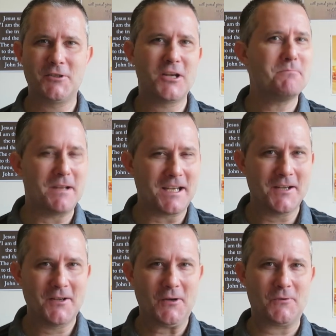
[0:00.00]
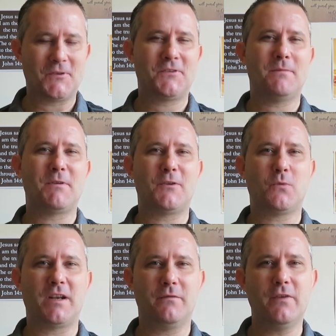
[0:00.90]
chimney on December the
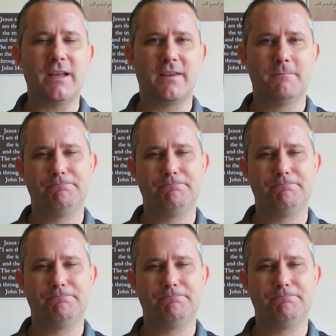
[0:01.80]
25th.